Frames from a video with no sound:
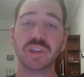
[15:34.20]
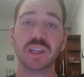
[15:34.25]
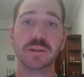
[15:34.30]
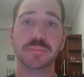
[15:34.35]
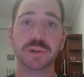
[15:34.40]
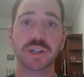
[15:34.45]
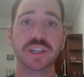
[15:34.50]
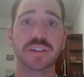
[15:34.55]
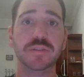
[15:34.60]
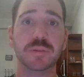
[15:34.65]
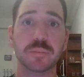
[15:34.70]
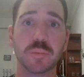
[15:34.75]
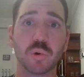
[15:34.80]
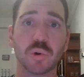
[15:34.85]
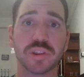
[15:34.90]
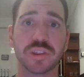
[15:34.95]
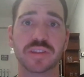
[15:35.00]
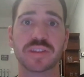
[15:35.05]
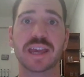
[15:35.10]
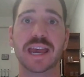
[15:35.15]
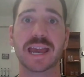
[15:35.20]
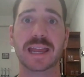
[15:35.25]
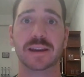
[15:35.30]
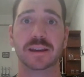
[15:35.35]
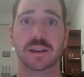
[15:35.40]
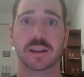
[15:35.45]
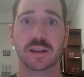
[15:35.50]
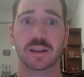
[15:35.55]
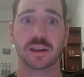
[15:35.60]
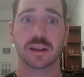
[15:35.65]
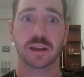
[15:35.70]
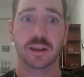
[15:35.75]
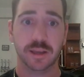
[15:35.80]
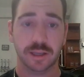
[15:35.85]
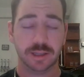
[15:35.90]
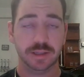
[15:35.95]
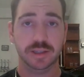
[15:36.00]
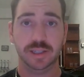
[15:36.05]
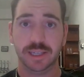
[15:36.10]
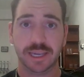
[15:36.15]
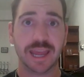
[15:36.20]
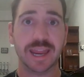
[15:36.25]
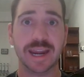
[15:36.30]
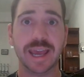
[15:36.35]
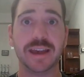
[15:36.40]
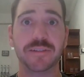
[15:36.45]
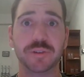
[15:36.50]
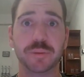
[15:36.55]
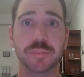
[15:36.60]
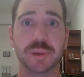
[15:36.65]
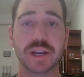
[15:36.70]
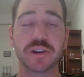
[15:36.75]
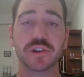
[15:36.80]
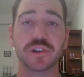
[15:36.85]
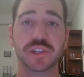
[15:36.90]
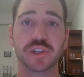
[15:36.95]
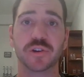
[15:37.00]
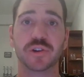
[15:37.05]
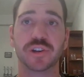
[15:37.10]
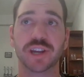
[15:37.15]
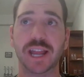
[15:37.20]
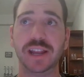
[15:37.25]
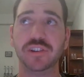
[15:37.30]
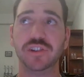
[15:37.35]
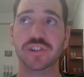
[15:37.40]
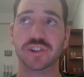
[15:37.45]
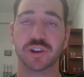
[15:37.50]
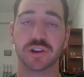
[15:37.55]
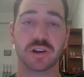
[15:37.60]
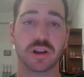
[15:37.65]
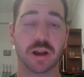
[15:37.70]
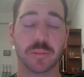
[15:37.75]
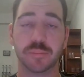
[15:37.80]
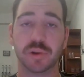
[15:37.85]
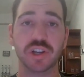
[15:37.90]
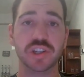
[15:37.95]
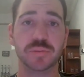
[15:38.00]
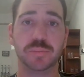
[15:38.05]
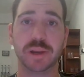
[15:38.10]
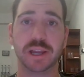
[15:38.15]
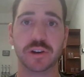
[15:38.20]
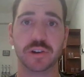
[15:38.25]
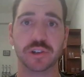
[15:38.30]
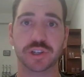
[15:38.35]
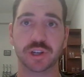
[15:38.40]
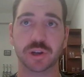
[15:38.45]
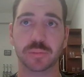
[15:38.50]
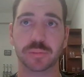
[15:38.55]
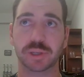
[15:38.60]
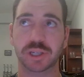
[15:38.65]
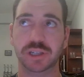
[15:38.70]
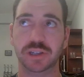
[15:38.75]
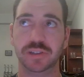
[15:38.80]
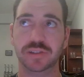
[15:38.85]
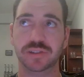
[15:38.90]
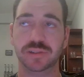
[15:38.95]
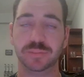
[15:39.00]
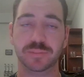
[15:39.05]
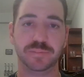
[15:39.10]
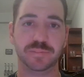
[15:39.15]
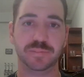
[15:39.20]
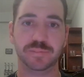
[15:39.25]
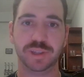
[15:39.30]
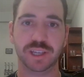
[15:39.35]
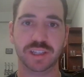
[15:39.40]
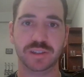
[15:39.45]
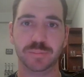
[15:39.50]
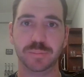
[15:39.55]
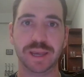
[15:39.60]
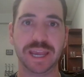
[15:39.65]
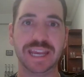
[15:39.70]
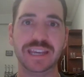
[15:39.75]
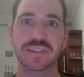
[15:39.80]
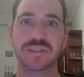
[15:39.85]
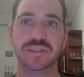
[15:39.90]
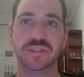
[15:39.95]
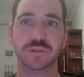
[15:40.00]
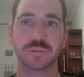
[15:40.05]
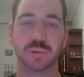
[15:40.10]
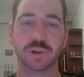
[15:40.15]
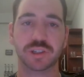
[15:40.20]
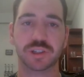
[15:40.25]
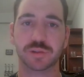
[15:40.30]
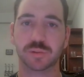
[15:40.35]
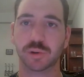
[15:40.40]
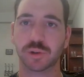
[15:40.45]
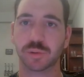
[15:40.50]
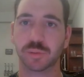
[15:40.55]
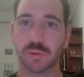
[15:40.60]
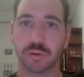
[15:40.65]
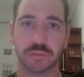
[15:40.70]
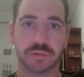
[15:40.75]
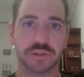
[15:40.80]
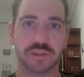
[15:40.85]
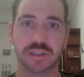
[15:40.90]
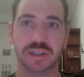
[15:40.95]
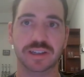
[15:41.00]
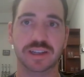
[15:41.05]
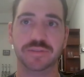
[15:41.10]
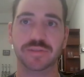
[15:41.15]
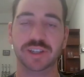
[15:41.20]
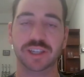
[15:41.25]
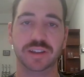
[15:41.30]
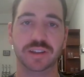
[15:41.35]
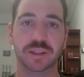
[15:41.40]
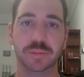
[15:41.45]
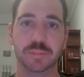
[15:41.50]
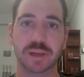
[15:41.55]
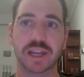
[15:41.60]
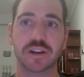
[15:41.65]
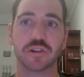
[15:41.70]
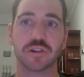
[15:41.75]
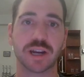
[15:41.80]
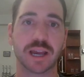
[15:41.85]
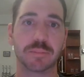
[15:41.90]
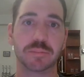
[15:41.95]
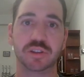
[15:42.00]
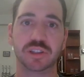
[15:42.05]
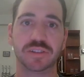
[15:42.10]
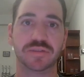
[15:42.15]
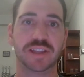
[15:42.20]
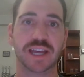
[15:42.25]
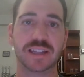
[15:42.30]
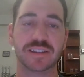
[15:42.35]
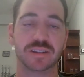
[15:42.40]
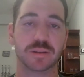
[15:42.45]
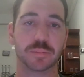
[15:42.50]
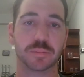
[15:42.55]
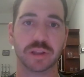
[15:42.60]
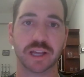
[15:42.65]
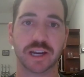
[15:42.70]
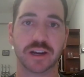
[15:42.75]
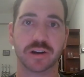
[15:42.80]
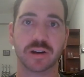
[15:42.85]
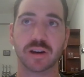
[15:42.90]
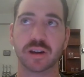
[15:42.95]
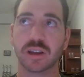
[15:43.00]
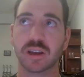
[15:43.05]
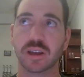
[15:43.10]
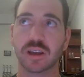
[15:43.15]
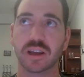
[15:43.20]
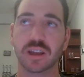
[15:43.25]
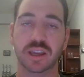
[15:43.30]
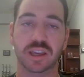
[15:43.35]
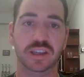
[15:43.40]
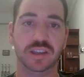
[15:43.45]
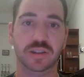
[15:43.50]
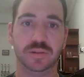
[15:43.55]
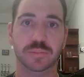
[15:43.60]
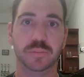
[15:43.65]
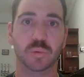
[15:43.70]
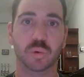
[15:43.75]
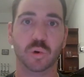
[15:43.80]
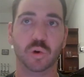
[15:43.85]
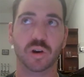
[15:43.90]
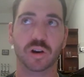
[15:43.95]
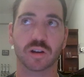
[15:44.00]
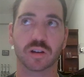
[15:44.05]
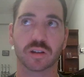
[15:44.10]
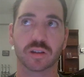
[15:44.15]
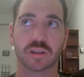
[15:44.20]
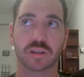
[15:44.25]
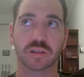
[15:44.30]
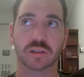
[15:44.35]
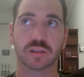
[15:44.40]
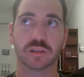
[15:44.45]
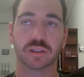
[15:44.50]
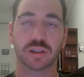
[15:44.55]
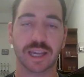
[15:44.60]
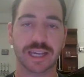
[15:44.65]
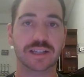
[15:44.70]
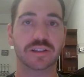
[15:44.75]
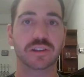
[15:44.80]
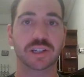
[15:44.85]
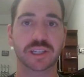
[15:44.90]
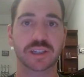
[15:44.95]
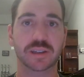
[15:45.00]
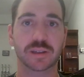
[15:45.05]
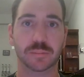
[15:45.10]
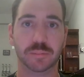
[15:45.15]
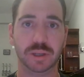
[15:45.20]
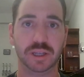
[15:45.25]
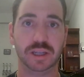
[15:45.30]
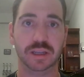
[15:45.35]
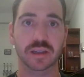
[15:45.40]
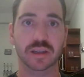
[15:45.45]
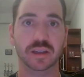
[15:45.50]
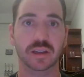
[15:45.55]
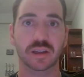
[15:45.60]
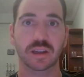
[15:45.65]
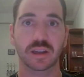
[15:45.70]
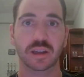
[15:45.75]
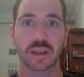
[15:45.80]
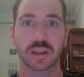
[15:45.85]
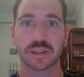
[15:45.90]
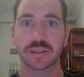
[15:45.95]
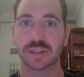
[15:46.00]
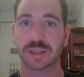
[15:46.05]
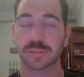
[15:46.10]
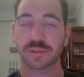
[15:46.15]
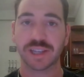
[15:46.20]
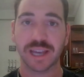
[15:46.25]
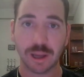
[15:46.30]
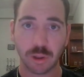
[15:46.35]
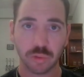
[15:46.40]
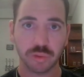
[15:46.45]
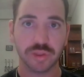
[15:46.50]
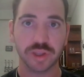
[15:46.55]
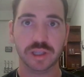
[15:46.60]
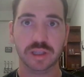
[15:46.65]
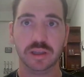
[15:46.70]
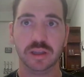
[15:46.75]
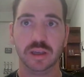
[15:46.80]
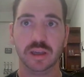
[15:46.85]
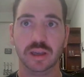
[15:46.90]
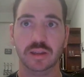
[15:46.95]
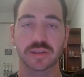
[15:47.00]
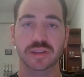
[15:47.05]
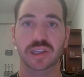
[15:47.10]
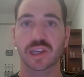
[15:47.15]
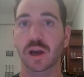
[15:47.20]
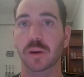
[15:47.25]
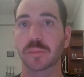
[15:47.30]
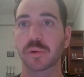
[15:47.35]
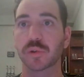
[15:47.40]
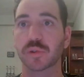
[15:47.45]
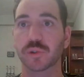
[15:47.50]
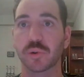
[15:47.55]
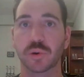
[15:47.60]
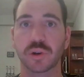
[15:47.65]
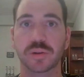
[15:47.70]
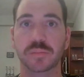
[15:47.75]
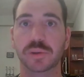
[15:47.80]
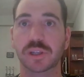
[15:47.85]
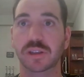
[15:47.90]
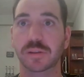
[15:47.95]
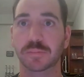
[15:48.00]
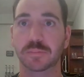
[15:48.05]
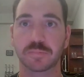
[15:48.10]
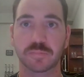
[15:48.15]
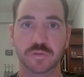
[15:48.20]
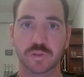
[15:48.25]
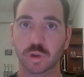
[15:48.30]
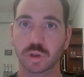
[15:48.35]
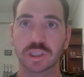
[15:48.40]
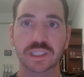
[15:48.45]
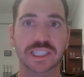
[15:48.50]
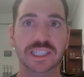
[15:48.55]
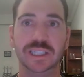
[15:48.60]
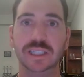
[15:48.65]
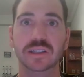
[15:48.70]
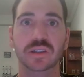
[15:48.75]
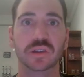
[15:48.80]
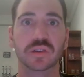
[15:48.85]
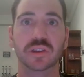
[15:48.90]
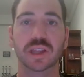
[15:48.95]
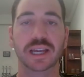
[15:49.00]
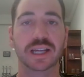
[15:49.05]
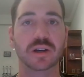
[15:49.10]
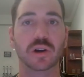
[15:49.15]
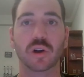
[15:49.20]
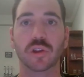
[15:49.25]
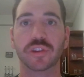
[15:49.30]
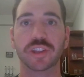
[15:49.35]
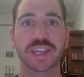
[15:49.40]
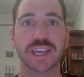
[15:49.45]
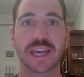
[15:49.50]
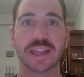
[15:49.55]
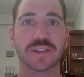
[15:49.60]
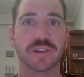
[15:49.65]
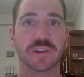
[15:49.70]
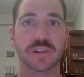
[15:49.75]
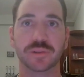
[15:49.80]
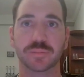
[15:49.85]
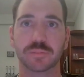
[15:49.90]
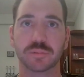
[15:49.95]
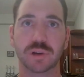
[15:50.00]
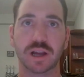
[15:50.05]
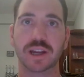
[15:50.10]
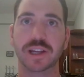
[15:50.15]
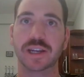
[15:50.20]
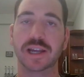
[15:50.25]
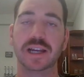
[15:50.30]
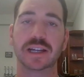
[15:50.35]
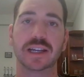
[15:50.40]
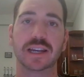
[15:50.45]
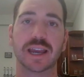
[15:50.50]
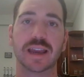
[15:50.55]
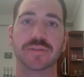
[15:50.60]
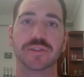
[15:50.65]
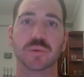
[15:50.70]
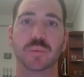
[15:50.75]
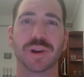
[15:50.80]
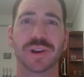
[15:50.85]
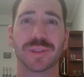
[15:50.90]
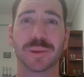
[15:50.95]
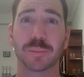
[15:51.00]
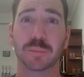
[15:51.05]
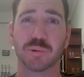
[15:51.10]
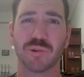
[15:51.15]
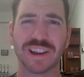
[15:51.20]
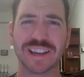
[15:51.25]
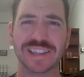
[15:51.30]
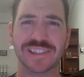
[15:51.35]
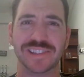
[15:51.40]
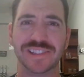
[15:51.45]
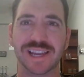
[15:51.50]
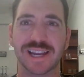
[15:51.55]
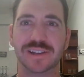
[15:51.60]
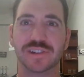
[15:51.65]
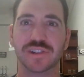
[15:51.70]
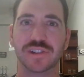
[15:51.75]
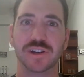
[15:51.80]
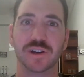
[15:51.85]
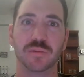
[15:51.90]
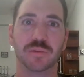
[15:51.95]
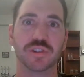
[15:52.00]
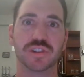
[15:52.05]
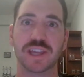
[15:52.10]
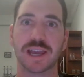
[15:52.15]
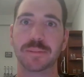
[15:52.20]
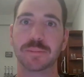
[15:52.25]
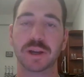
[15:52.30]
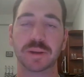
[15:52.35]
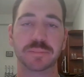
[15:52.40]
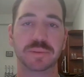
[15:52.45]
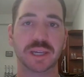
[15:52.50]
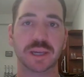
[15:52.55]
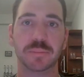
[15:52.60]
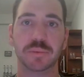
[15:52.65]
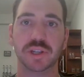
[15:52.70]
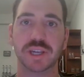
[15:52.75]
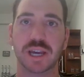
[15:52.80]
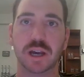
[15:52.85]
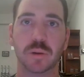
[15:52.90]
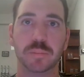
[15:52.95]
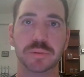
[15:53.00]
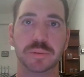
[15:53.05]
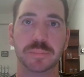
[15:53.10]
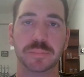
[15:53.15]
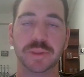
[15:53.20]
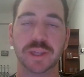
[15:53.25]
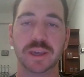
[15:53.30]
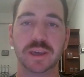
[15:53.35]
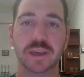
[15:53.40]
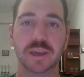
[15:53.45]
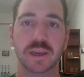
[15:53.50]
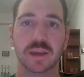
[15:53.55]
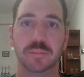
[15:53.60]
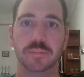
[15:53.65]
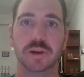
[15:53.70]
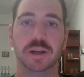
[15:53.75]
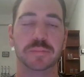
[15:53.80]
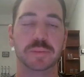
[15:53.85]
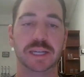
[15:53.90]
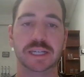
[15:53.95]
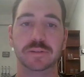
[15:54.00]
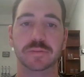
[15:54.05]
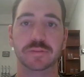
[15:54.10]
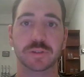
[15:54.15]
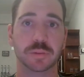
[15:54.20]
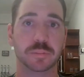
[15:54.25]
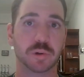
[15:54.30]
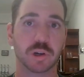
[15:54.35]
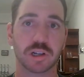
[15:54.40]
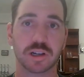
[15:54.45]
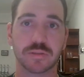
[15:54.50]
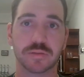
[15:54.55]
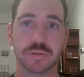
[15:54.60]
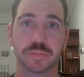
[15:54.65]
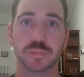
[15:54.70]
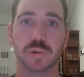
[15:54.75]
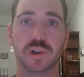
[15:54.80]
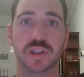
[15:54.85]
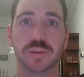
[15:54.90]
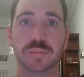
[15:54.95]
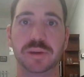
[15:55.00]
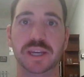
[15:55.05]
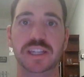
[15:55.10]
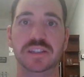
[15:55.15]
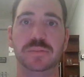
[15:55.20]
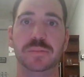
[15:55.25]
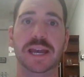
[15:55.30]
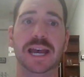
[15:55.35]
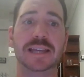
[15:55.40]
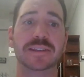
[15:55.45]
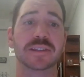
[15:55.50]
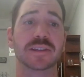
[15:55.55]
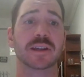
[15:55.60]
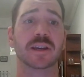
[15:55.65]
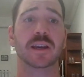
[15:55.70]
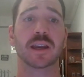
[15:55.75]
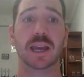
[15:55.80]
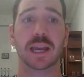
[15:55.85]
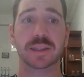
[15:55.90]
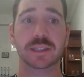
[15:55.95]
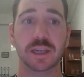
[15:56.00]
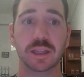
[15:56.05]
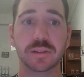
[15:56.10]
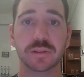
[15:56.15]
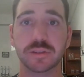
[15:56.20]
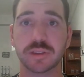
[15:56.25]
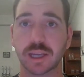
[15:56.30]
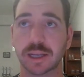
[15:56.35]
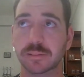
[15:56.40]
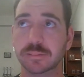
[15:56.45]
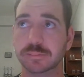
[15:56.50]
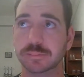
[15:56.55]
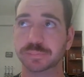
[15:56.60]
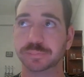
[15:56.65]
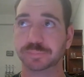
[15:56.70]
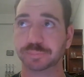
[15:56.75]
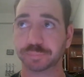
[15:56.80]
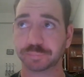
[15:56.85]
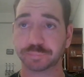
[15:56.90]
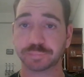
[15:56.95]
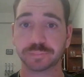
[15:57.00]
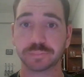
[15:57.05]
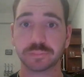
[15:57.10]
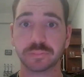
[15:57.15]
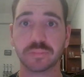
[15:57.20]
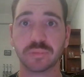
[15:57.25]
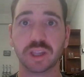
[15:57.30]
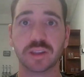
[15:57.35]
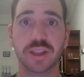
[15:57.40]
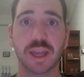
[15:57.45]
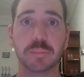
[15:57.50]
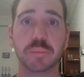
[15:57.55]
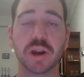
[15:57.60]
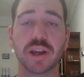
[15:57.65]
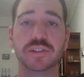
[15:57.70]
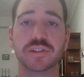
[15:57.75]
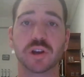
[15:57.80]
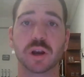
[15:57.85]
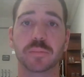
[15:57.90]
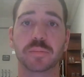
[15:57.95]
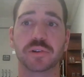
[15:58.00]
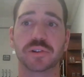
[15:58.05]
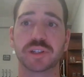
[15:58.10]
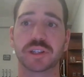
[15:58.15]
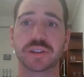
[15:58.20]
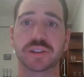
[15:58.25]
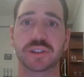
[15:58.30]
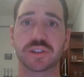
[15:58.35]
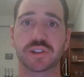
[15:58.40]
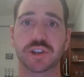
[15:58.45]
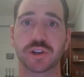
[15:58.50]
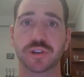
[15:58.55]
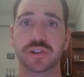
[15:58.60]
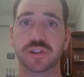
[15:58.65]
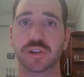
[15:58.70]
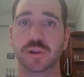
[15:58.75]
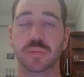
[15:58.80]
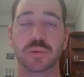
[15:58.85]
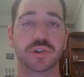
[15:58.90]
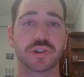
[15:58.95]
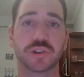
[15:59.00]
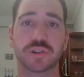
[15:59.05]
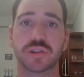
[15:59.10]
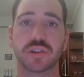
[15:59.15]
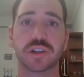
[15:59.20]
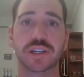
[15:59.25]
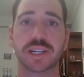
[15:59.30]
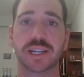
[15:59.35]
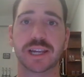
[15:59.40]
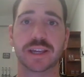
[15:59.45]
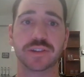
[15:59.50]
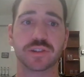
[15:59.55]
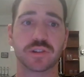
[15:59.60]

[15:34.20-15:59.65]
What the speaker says: but even more than that, he can have a better year next year, a much better year, because his pace in 2021 was significantly better, and I believe that's the player he's more likely to be. He seems healthy. The elbow is going to be fully healed, like, all together. Probably not going to have to wear the brace next year, which that might be able to help him. Might make him feel more comfortable on the base pass. And the other thing that Bryce Harper did this year, too, we're just looking at his